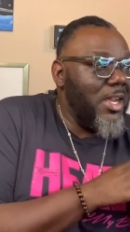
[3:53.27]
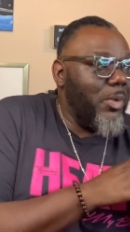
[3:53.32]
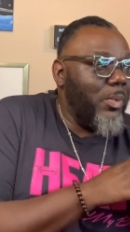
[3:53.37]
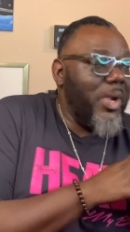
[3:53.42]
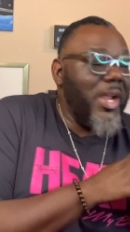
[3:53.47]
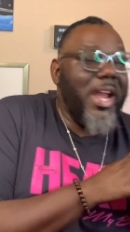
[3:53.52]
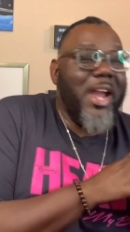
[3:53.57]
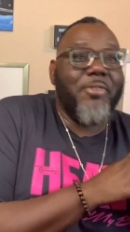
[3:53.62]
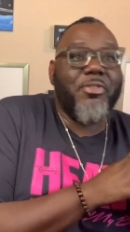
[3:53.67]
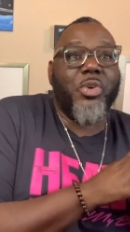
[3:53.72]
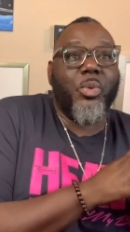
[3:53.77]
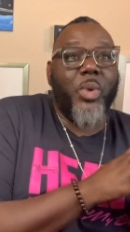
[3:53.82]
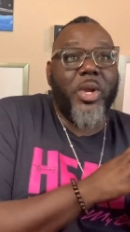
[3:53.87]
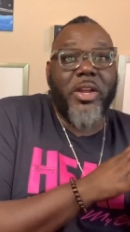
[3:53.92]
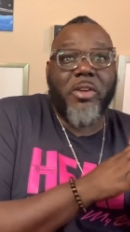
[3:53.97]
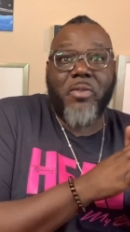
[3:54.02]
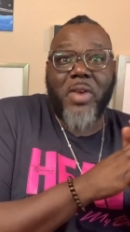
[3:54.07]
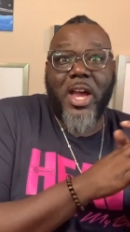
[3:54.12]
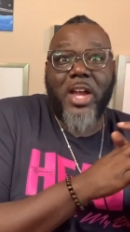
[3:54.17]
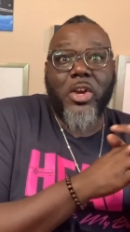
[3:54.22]
We have to
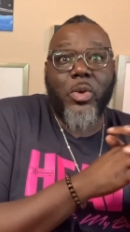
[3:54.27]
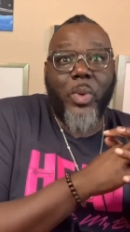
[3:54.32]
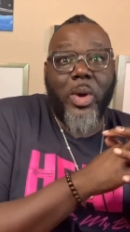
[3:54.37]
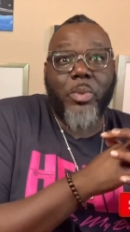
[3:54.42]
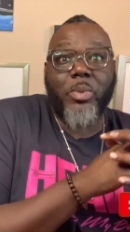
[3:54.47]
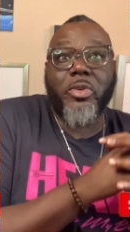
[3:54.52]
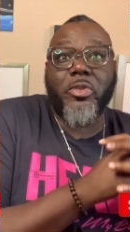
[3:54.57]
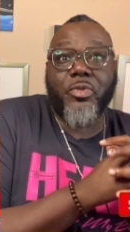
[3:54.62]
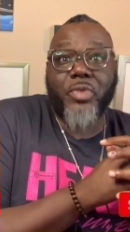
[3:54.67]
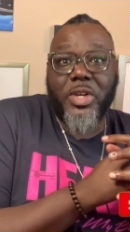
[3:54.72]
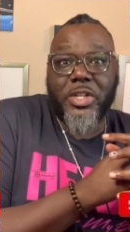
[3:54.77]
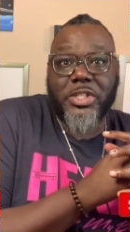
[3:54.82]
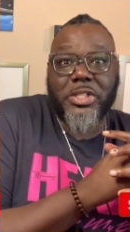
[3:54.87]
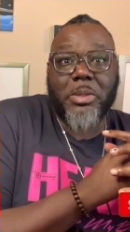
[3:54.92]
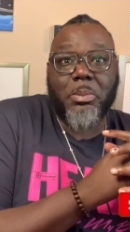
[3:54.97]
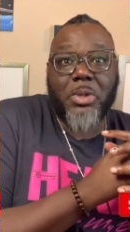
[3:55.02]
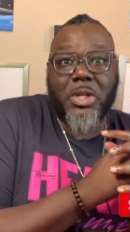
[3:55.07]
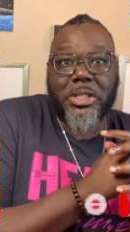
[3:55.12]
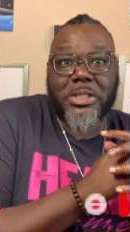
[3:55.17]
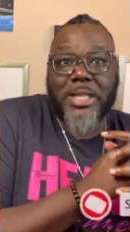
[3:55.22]
reevaluate what
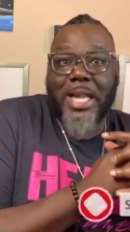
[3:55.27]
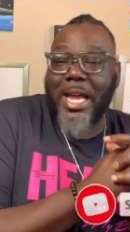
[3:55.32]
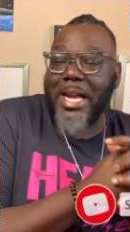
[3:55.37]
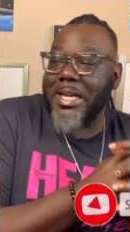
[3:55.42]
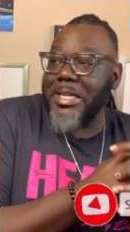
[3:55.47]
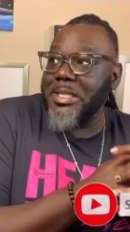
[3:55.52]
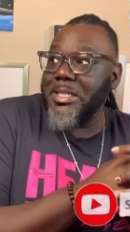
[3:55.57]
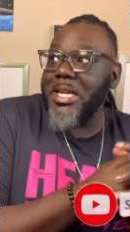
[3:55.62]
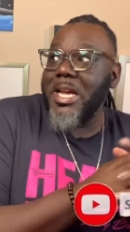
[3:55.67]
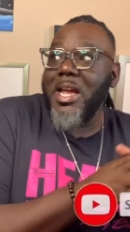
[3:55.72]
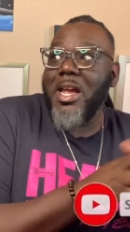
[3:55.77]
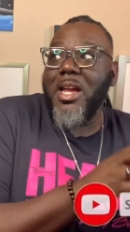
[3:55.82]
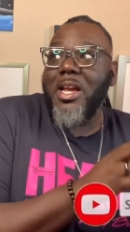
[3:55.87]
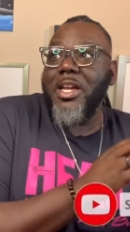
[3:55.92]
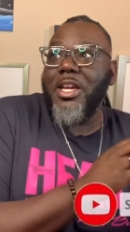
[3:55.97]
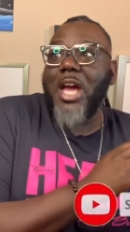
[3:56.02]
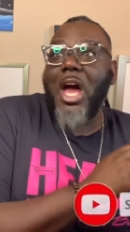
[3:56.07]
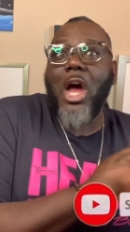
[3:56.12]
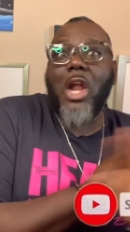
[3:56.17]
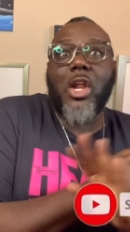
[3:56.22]
friendship looks like, because
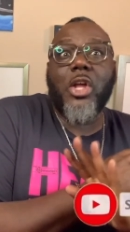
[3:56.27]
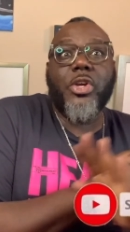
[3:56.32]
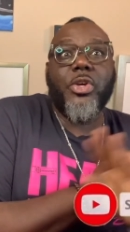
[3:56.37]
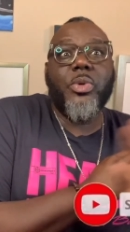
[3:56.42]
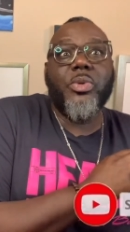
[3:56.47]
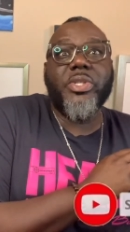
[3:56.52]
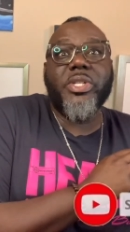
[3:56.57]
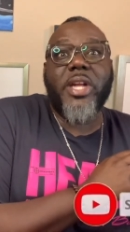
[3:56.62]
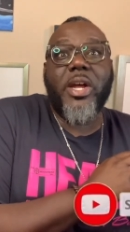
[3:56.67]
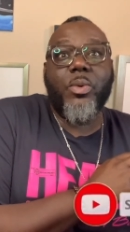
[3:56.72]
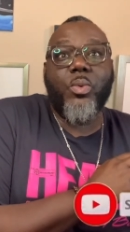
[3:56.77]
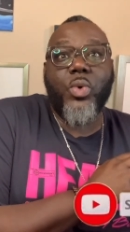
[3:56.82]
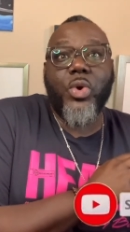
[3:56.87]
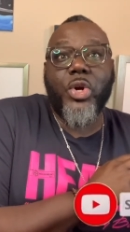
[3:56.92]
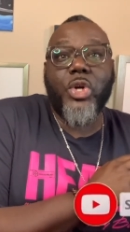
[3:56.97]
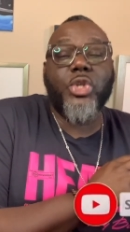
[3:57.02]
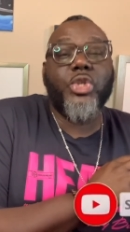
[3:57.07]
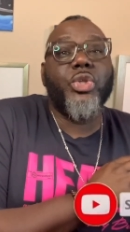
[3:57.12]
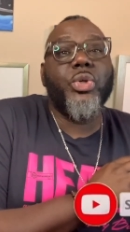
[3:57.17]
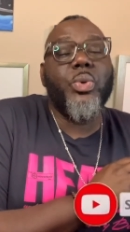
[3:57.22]
y'all are using that
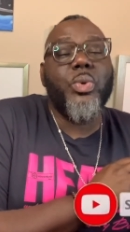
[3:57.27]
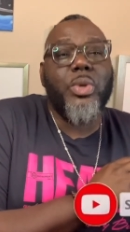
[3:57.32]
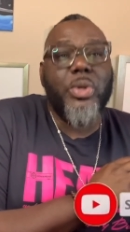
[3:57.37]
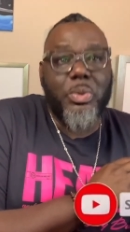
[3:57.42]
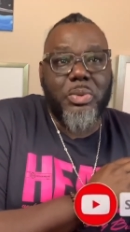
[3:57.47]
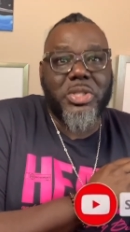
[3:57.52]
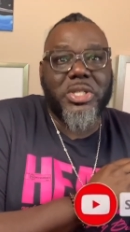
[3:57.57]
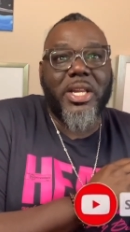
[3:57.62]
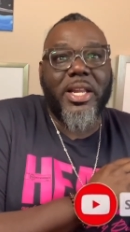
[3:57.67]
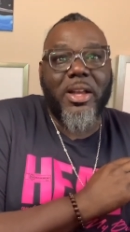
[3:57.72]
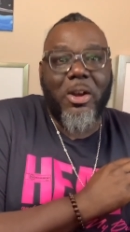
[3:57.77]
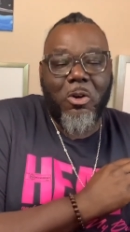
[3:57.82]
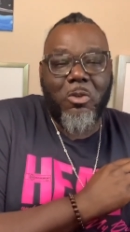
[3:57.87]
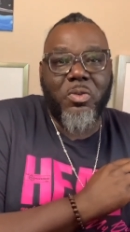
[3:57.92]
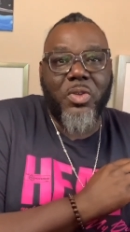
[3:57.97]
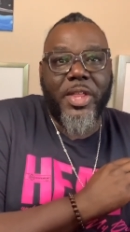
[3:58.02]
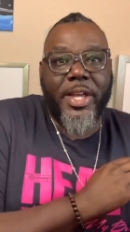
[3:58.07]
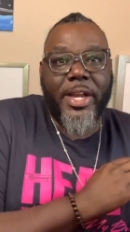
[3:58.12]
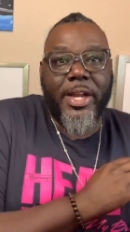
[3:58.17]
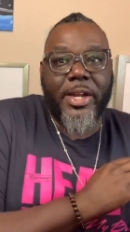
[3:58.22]
word too loosely
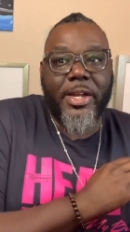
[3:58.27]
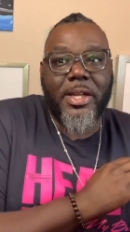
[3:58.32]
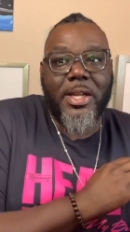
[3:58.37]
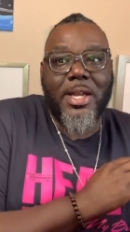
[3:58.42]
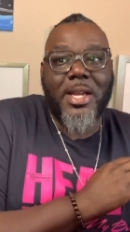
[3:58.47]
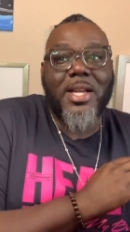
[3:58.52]
over there.